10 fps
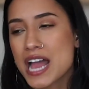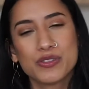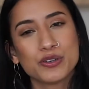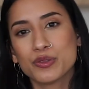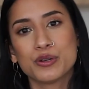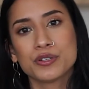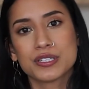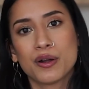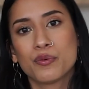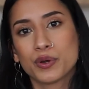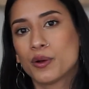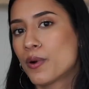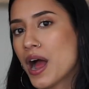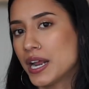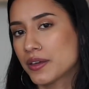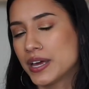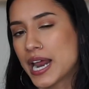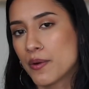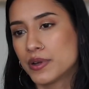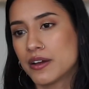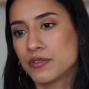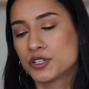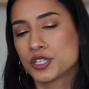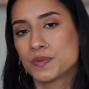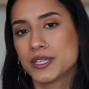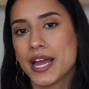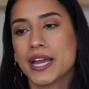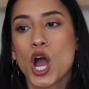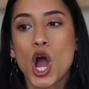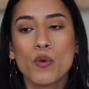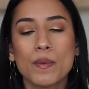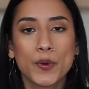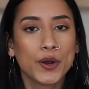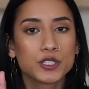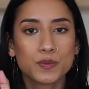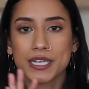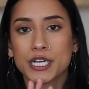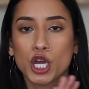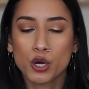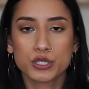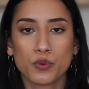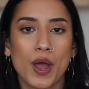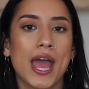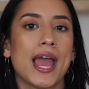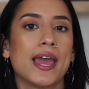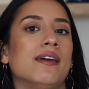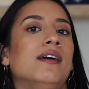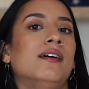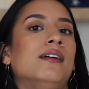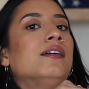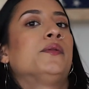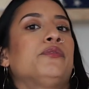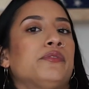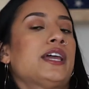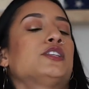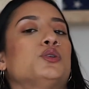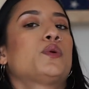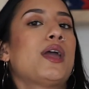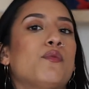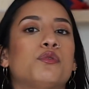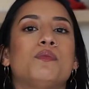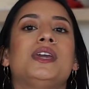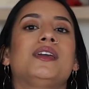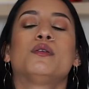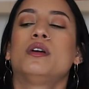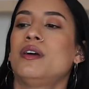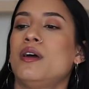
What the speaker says: there's no real product that I would ever just be like, oh, it burns, but then it goes away. That's okay with me.